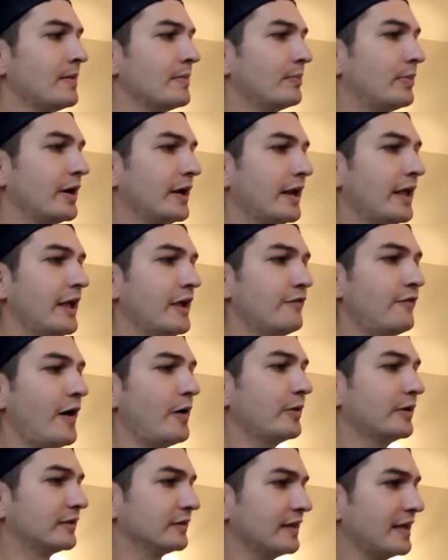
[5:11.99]
but if I
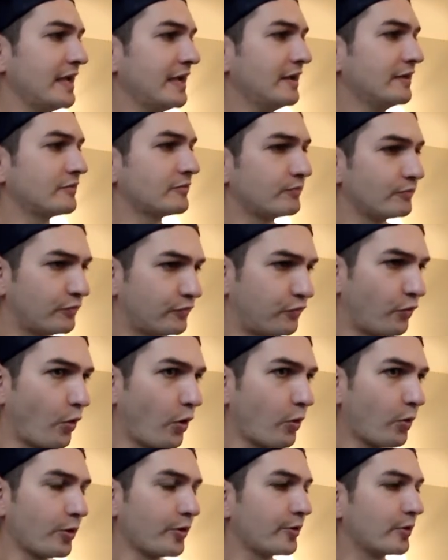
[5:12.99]
would land
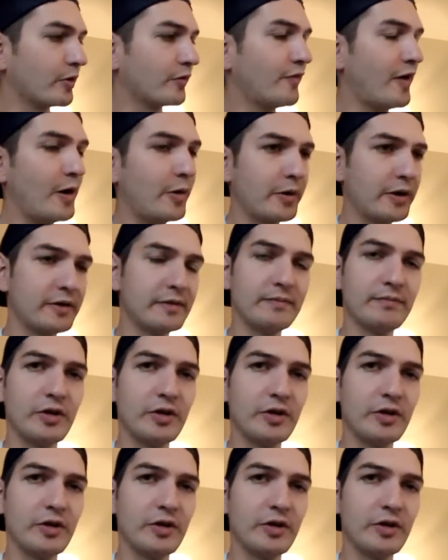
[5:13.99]
forward or if I would,